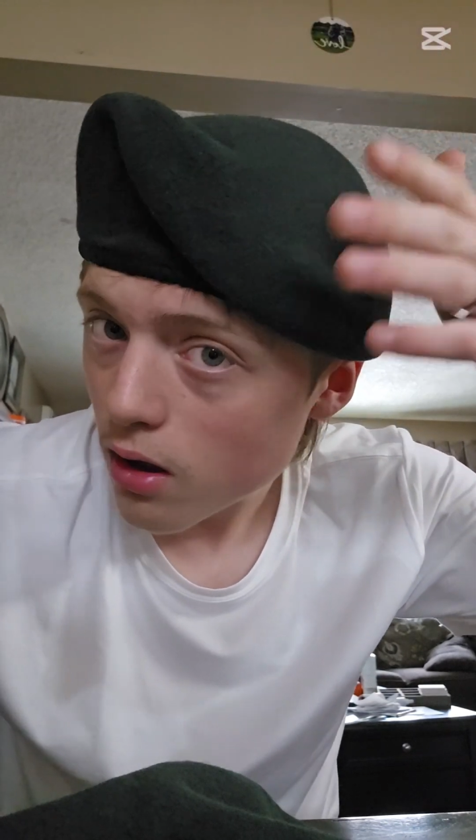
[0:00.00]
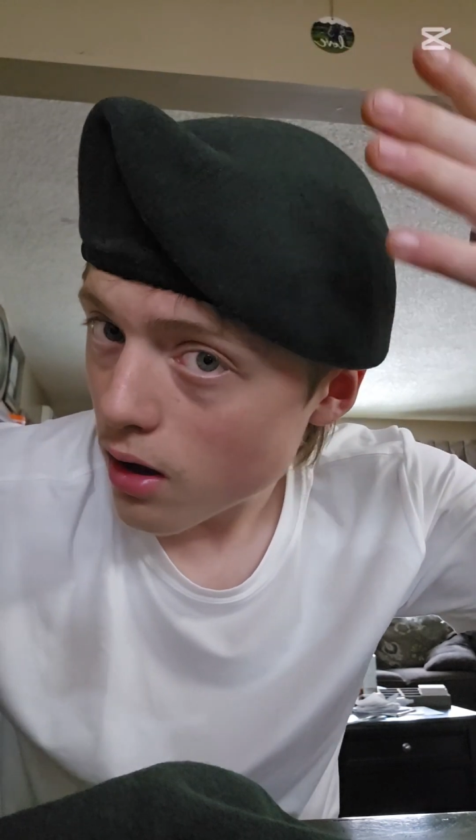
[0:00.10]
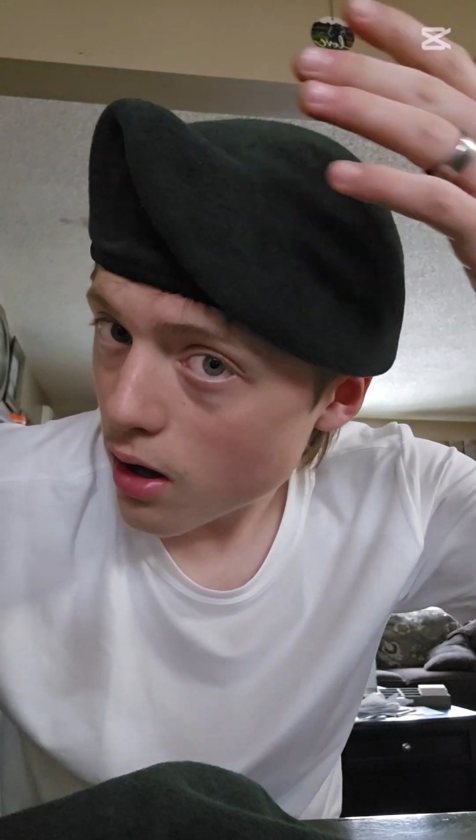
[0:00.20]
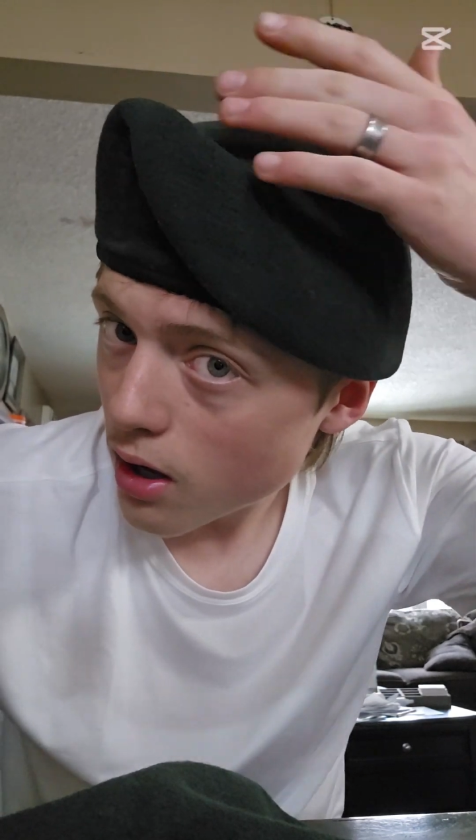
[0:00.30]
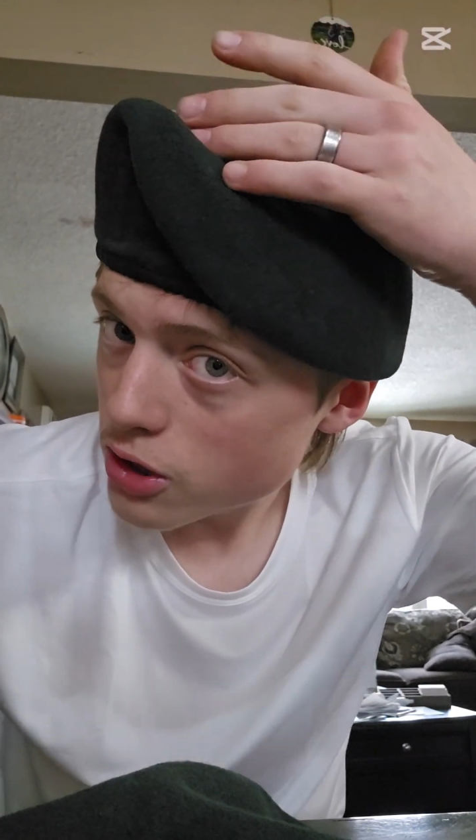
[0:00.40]

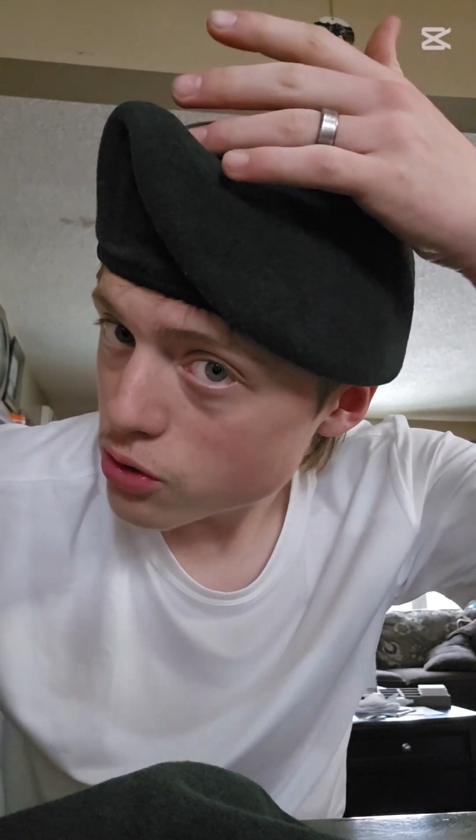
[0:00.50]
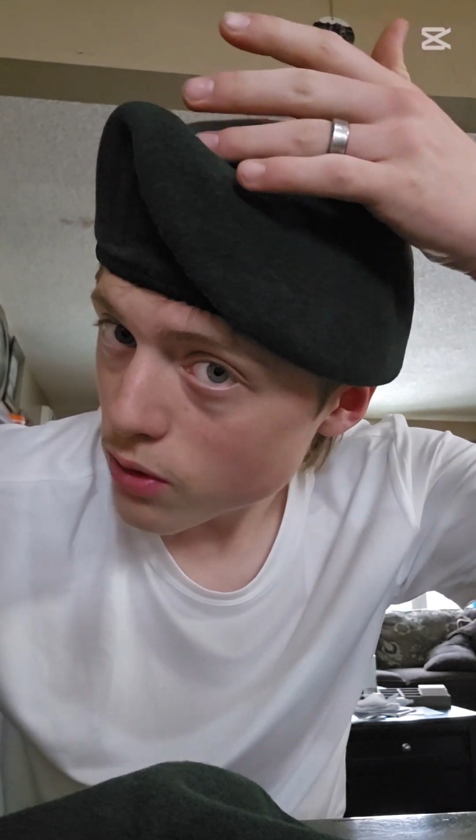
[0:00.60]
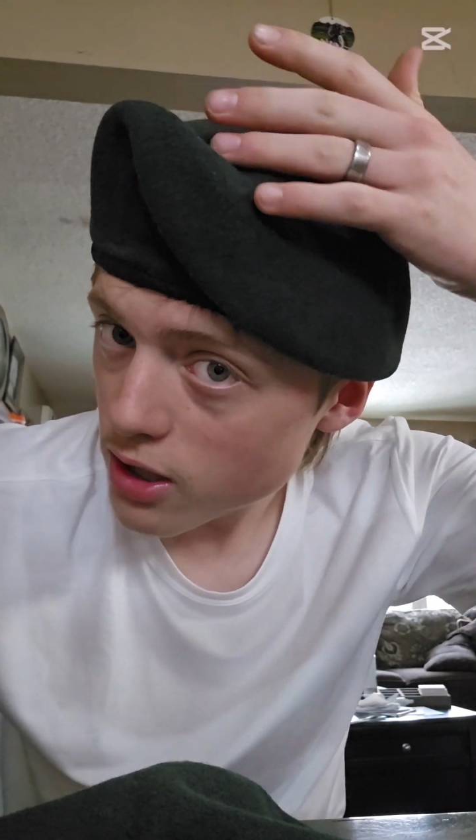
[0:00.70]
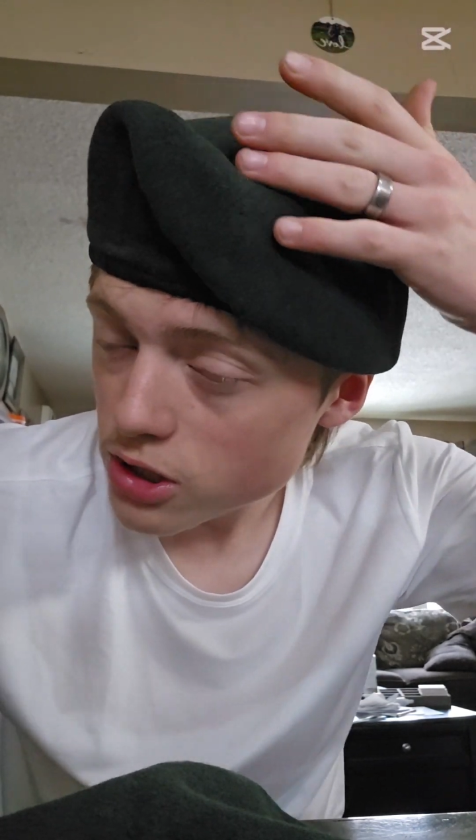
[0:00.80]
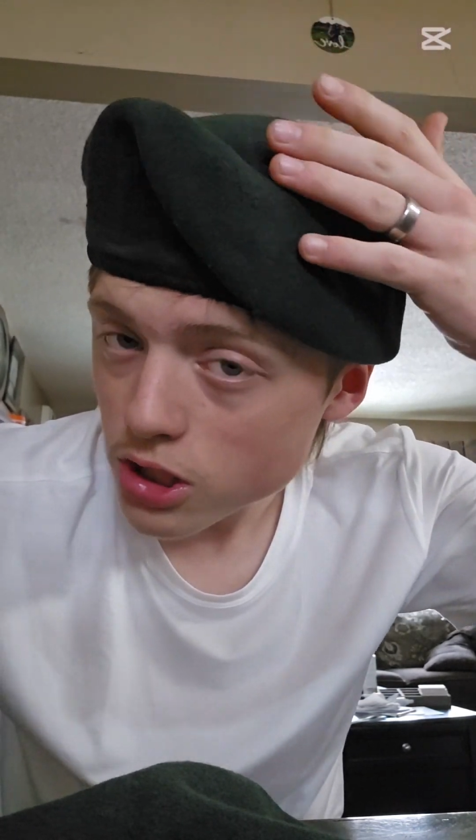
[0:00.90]
a
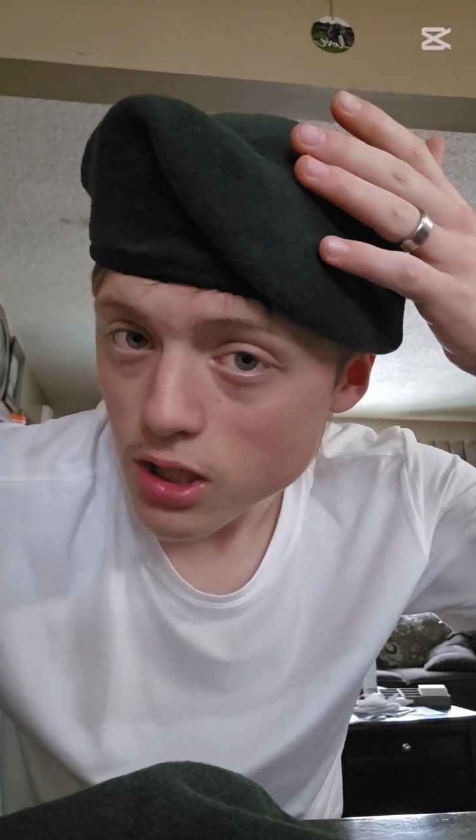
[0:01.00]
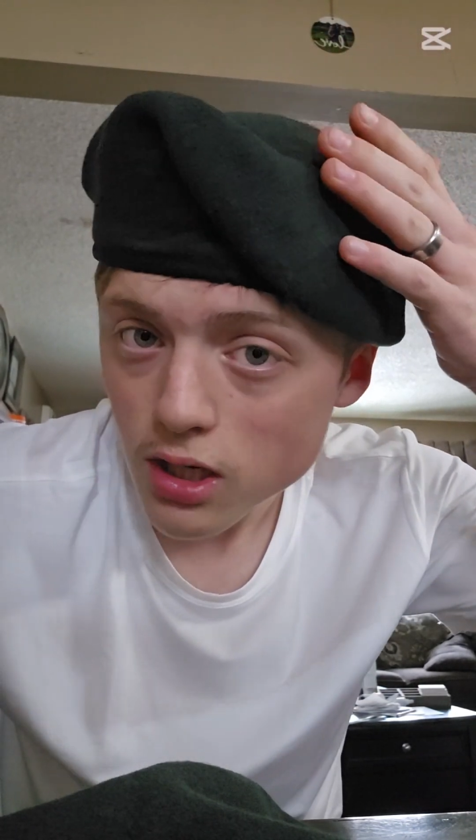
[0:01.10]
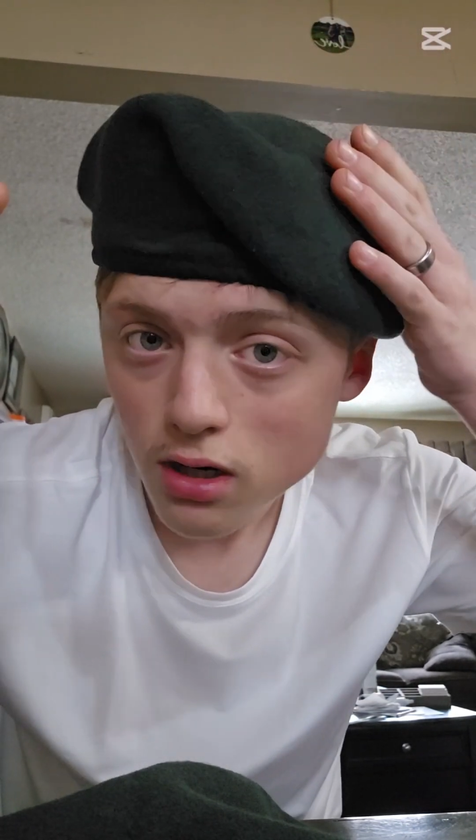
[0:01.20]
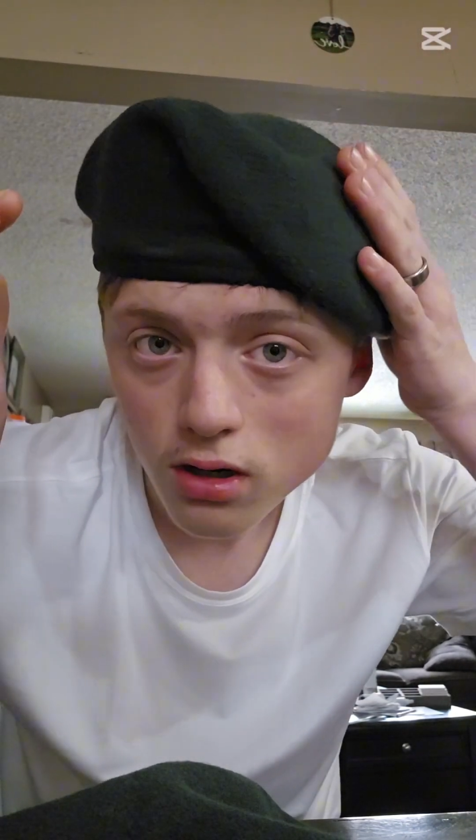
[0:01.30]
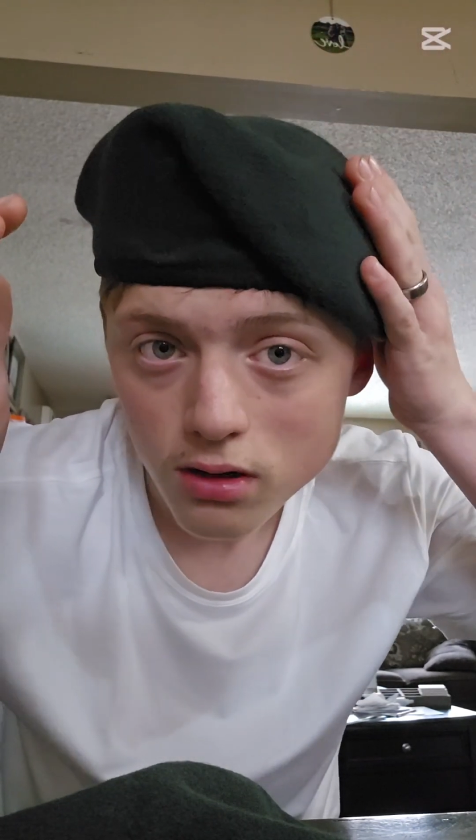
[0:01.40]
trench
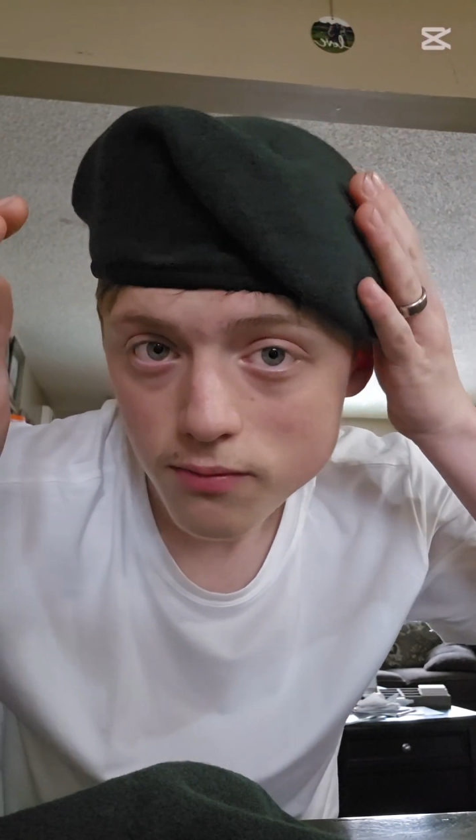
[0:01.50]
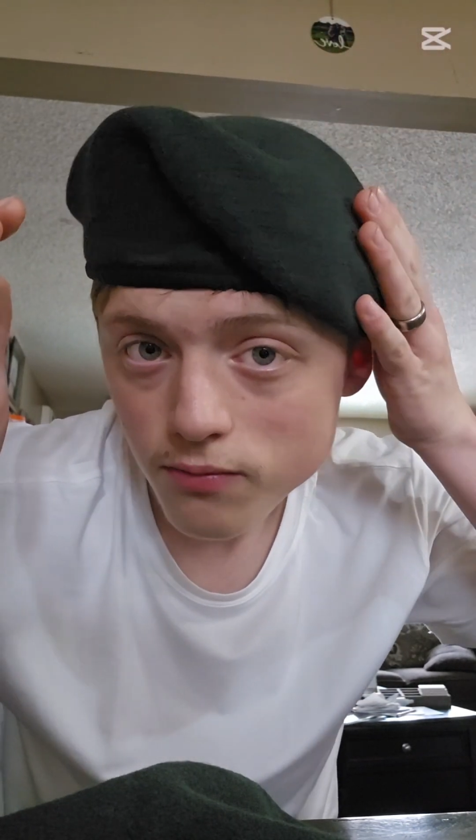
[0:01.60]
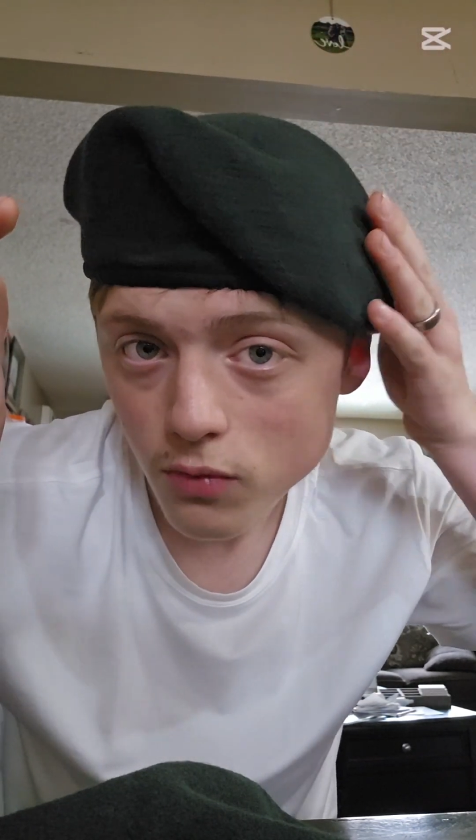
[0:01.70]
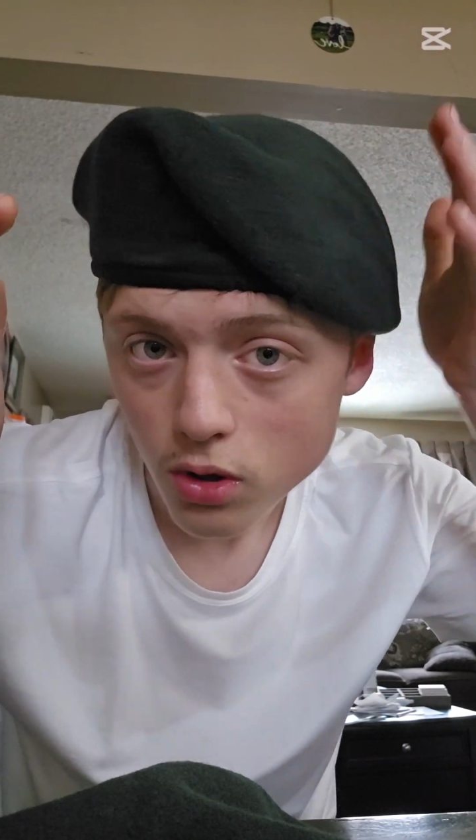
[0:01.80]
here,